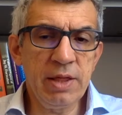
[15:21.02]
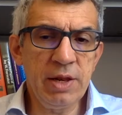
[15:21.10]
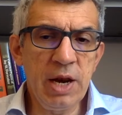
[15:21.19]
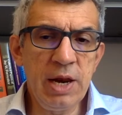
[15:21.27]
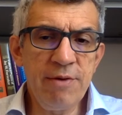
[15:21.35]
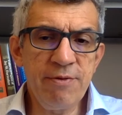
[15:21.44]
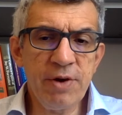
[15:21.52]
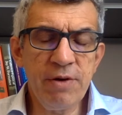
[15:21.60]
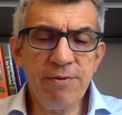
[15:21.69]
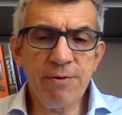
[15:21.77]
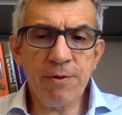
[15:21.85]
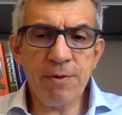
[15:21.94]
the delivery
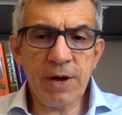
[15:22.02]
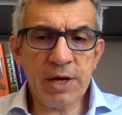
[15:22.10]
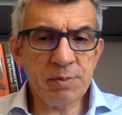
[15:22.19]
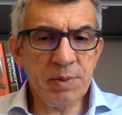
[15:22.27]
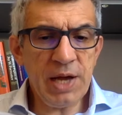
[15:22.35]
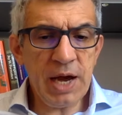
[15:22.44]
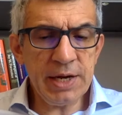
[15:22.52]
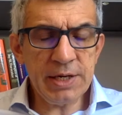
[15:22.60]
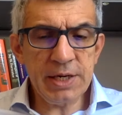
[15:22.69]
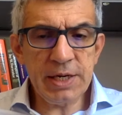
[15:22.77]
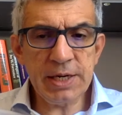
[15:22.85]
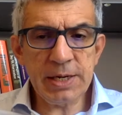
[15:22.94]
for
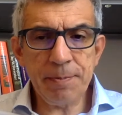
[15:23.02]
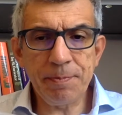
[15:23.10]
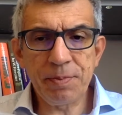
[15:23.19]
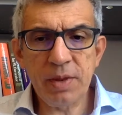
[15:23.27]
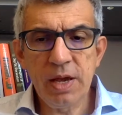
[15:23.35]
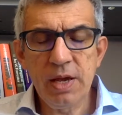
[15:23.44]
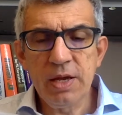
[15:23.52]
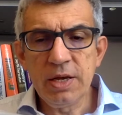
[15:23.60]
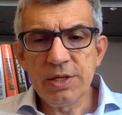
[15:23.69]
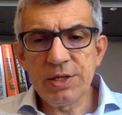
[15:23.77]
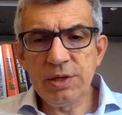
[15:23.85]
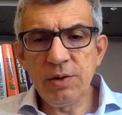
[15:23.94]
expediting.
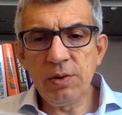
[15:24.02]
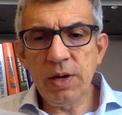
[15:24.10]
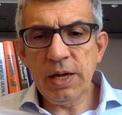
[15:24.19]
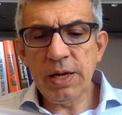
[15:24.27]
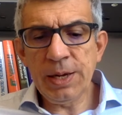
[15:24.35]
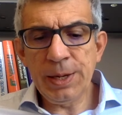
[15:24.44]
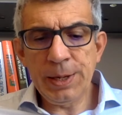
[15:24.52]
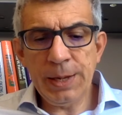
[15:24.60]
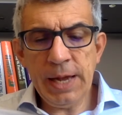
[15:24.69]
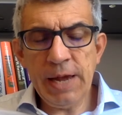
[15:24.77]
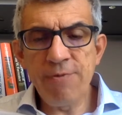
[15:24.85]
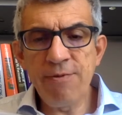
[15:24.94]
So
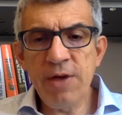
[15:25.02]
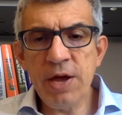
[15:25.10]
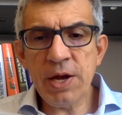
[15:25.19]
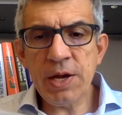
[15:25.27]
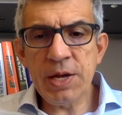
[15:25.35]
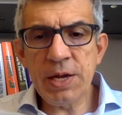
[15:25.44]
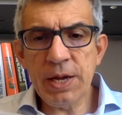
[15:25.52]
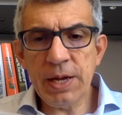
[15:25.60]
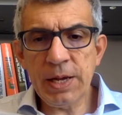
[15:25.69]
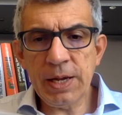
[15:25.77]
a very